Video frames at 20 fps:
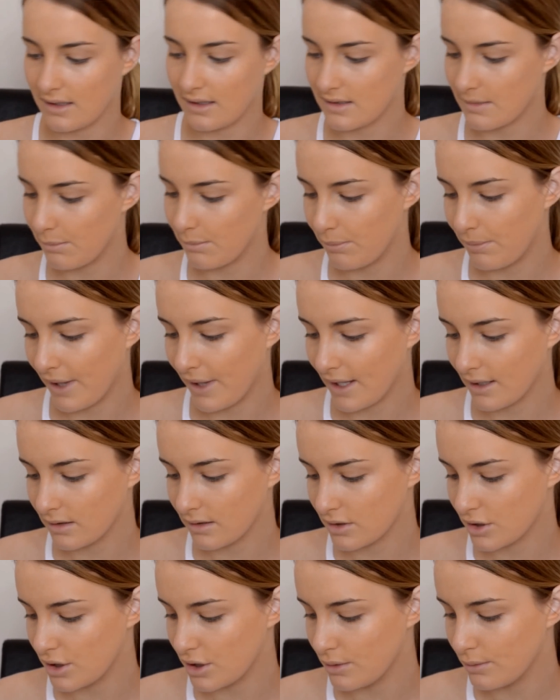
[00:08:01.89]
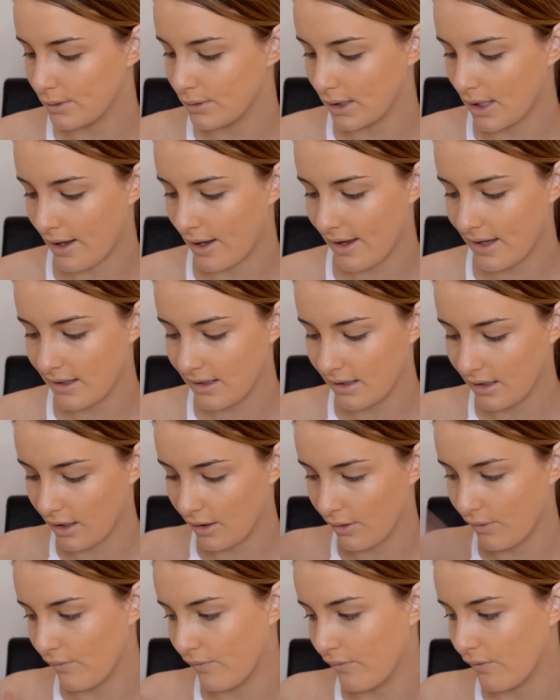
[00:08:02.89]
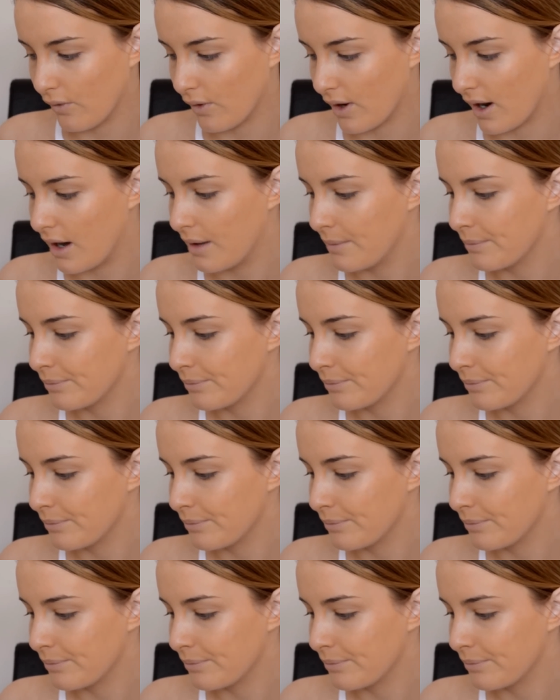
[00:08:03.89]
It's a bit too light, you know, for